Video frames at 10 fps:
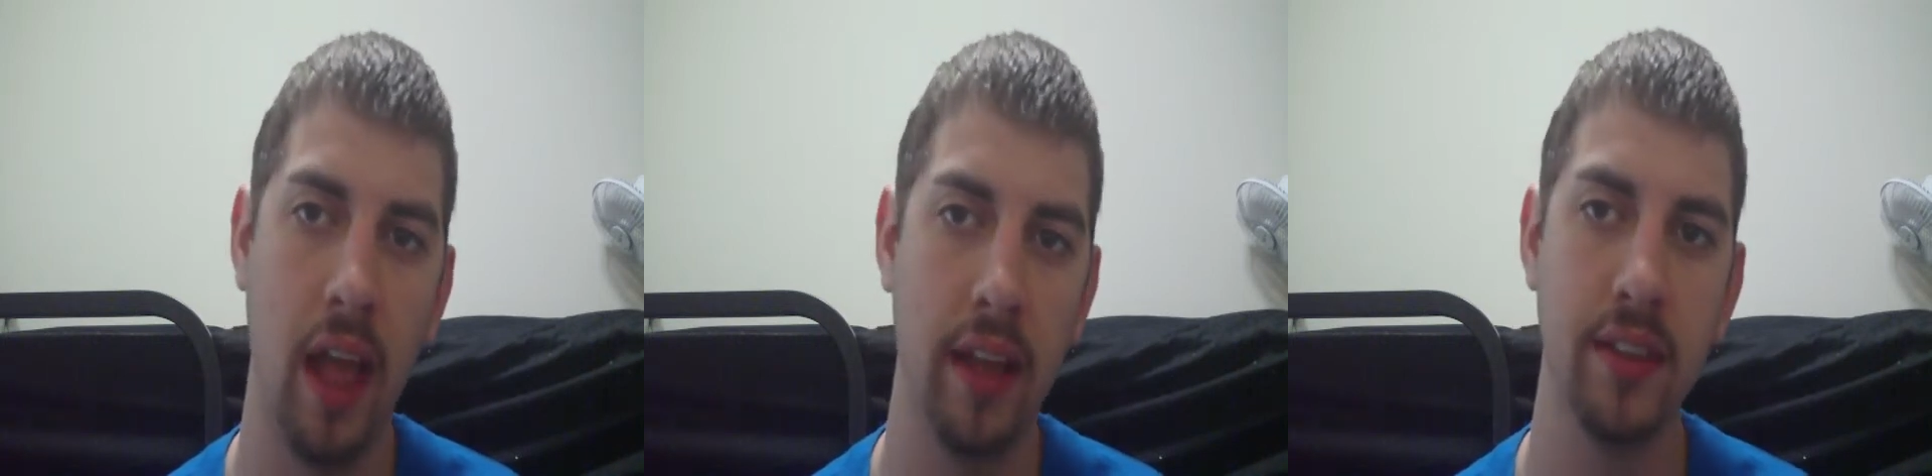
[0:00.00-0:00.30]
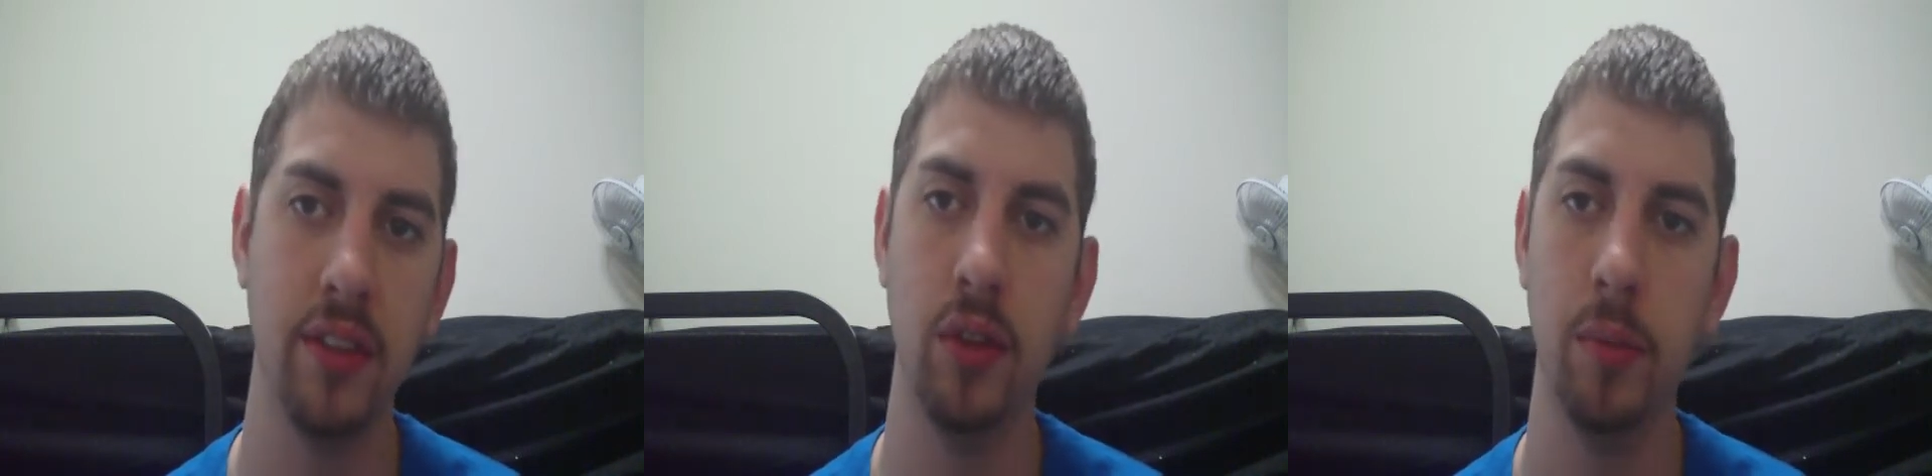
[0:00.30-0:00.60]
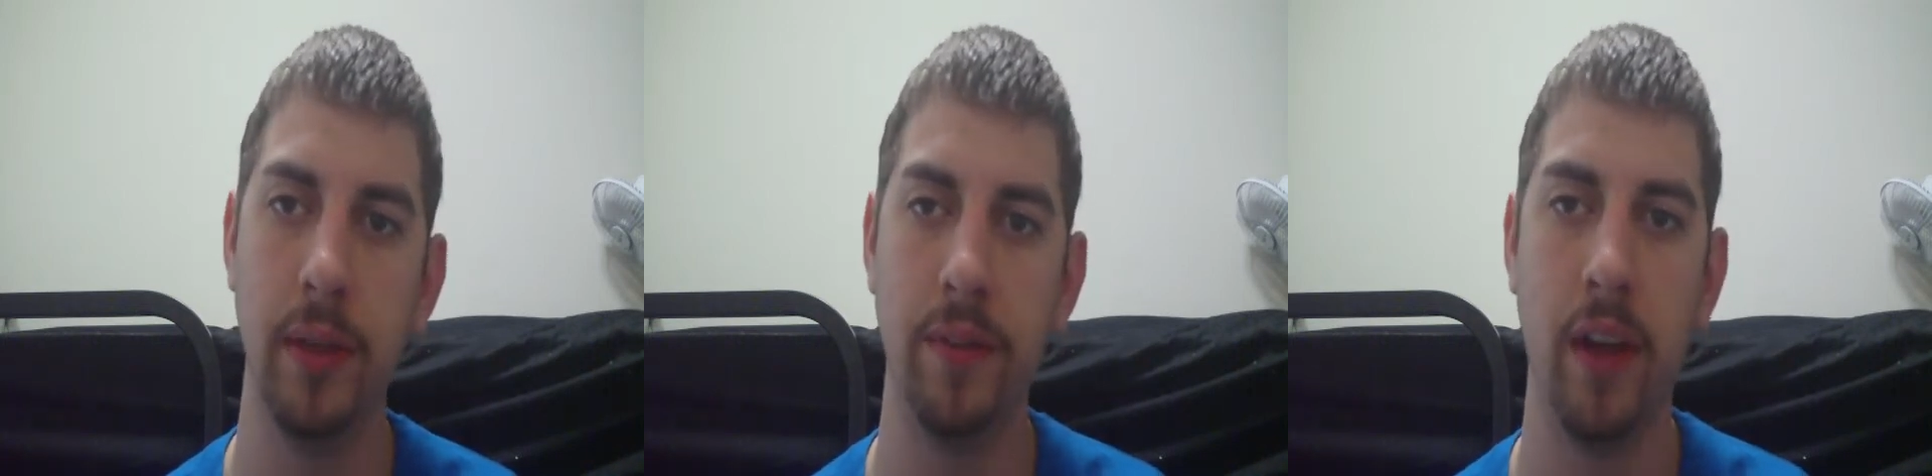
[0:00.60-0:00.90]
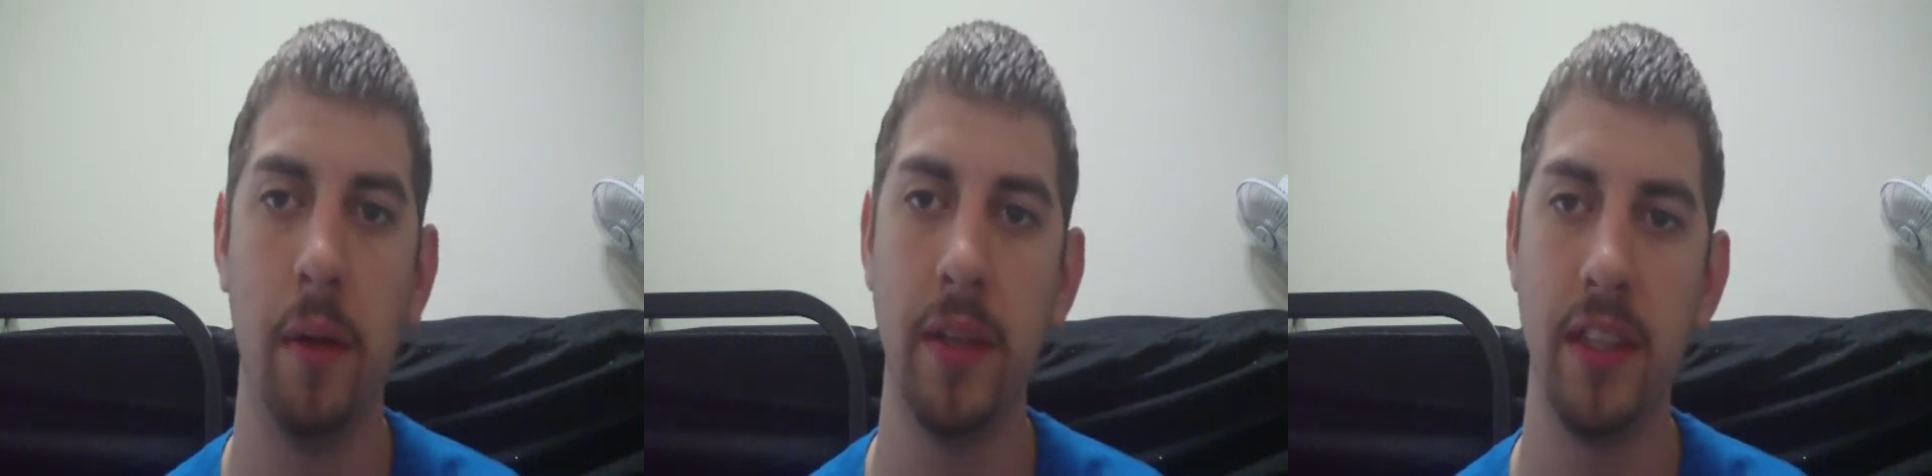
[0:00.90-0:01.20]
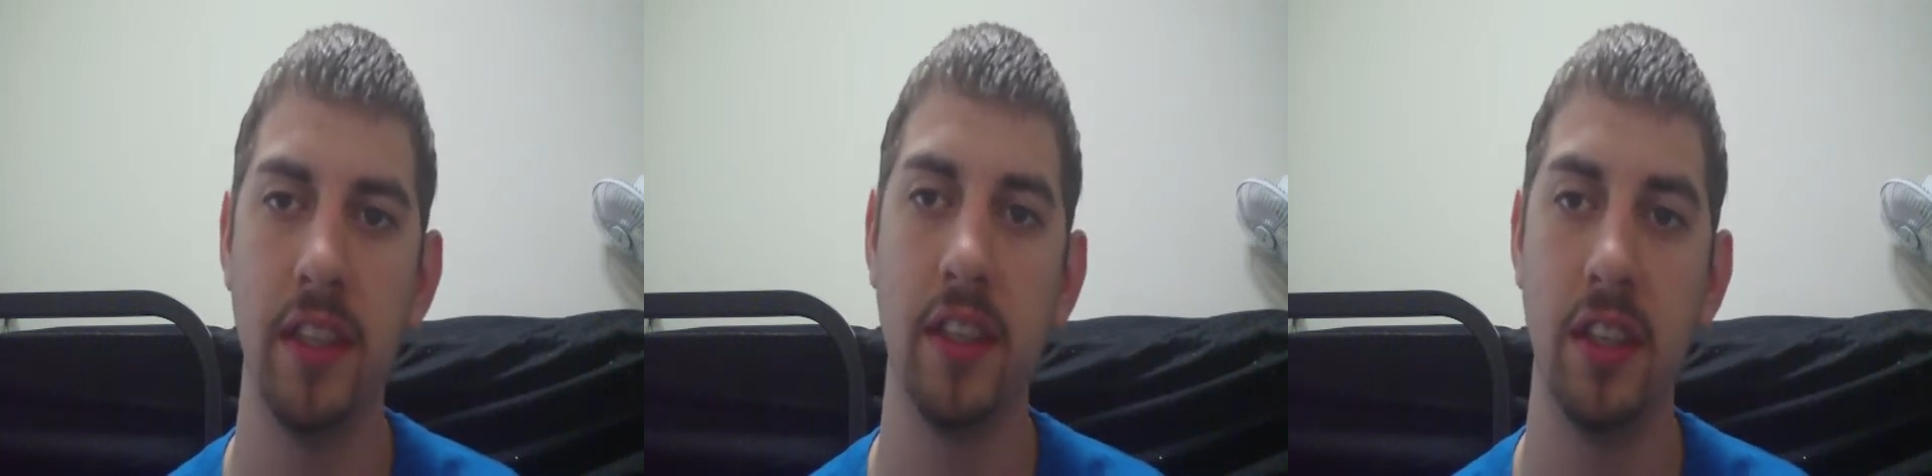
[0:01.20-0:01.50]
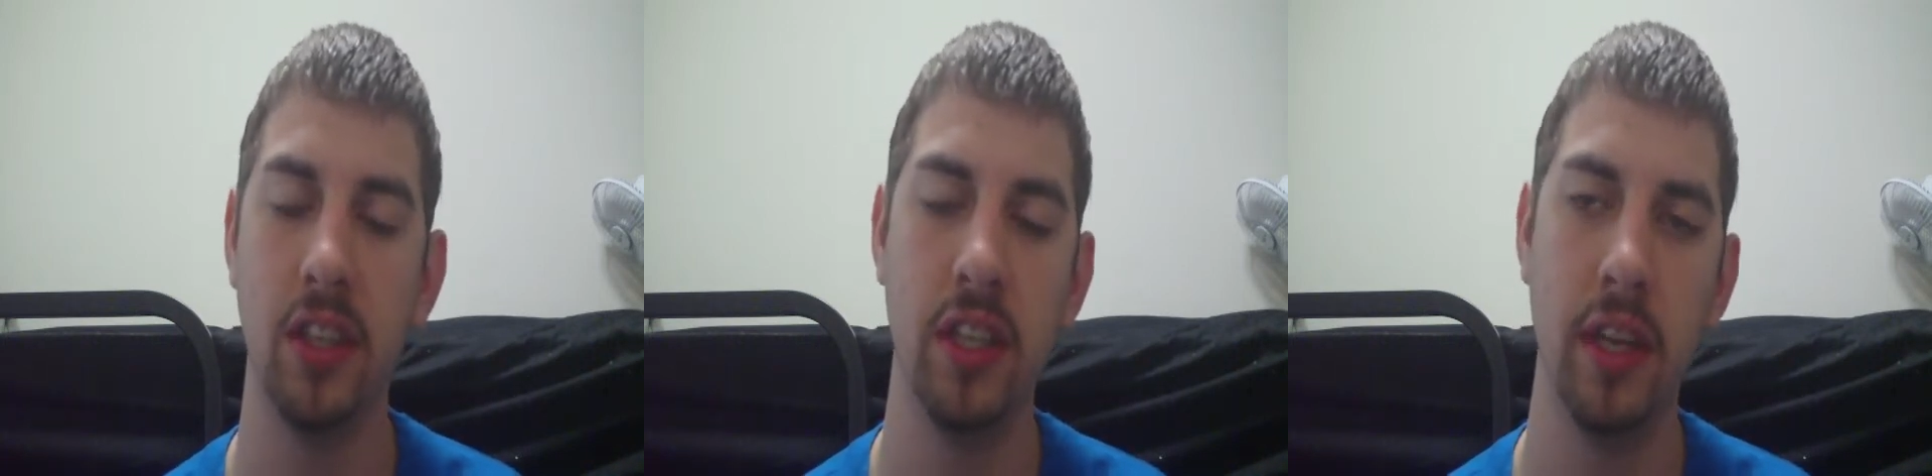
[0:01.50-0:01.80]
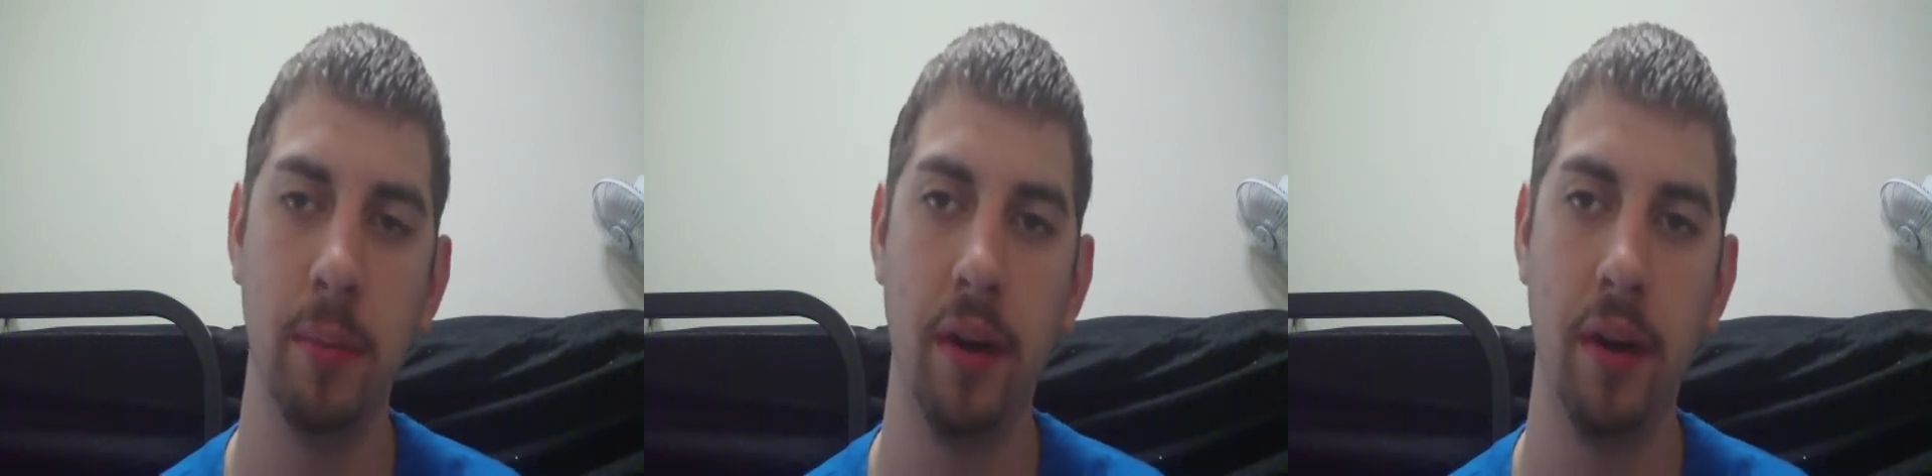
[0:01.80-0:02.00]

has a little bit of common sense, he could get